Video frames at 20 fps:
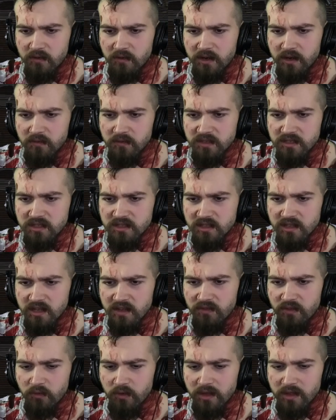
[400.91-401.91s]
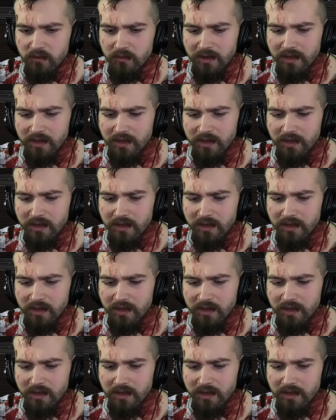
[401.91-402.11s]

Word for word: Why don't we just leave the way that we